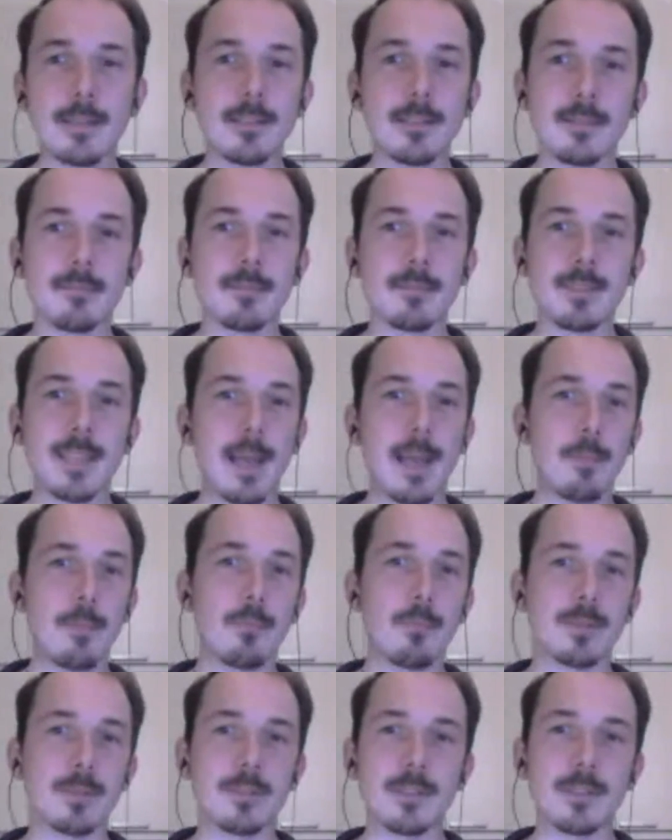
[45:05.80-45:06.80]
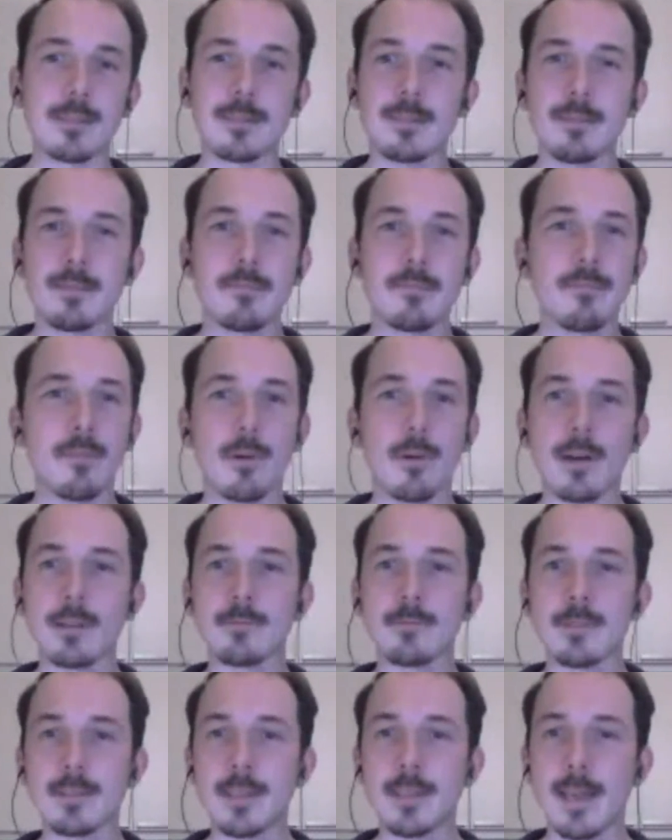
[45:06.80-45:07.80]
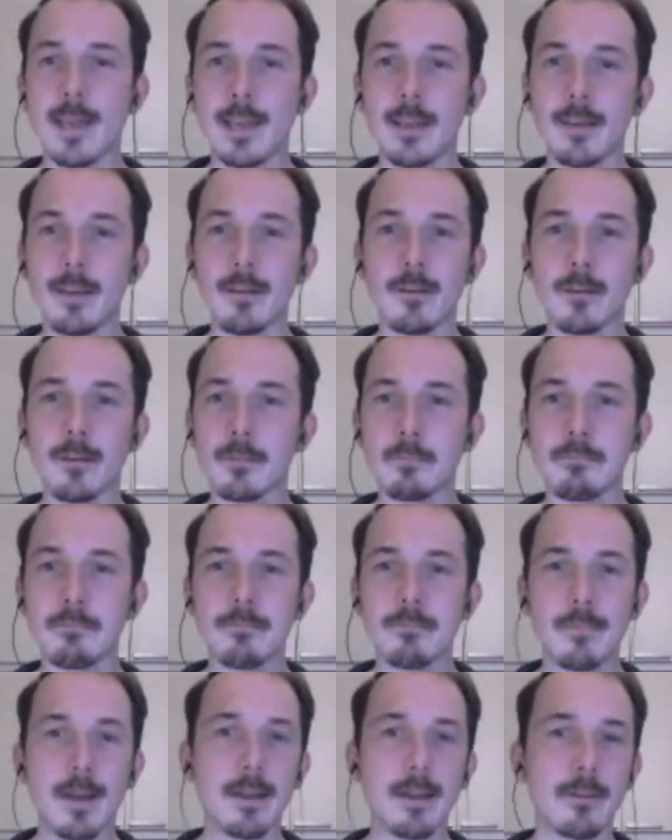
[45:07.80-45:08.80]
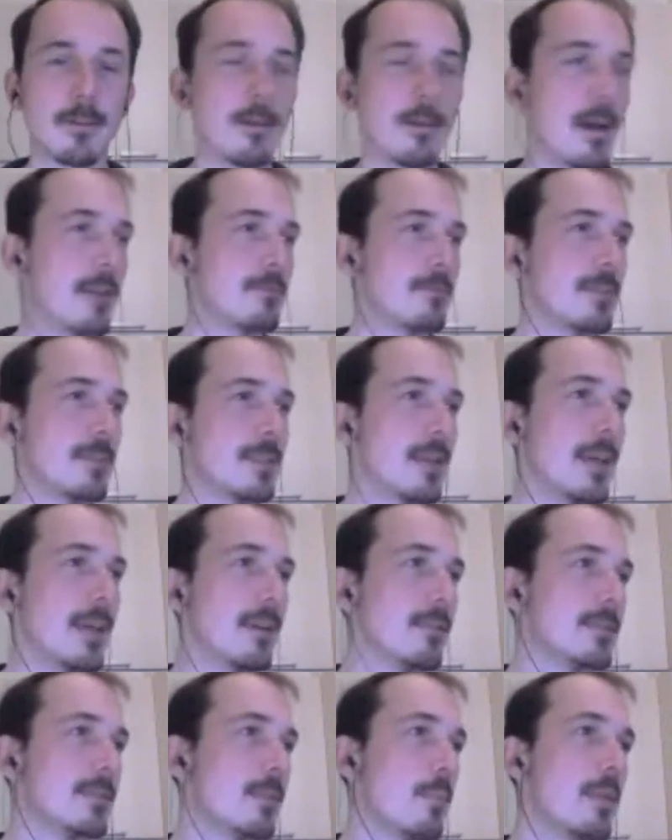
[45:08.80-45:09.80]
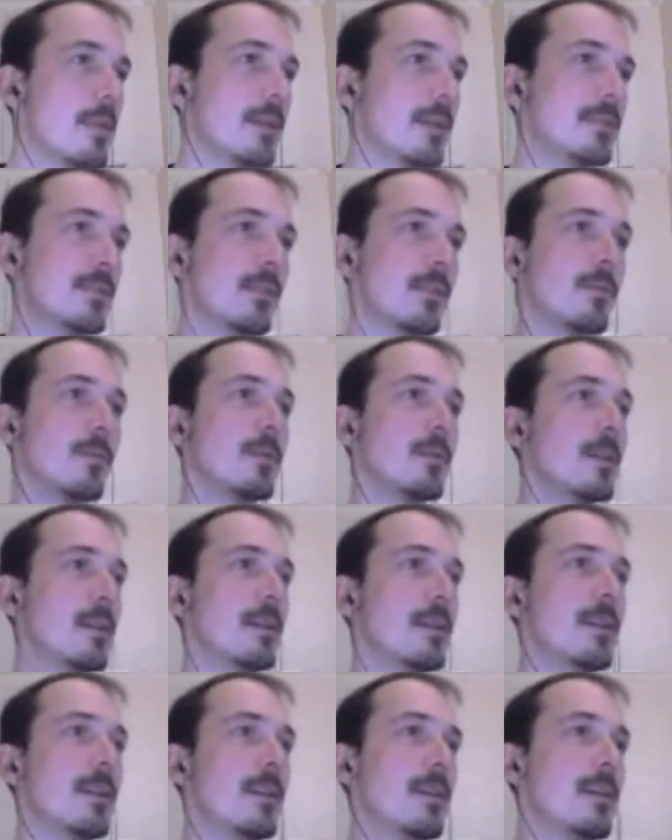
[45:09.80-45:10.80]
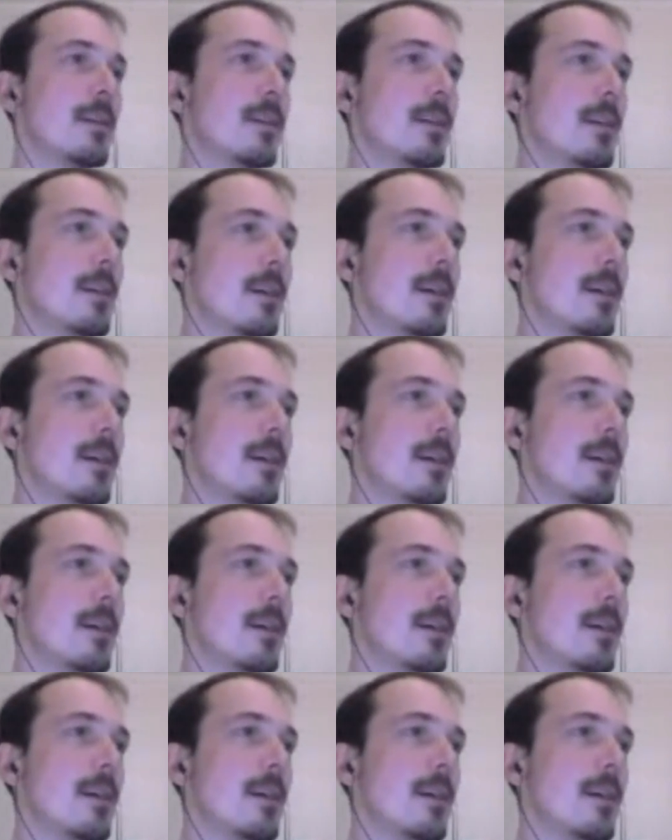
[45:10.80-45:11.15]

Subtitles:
snap was just 400K or I don't know 100K or something. So we're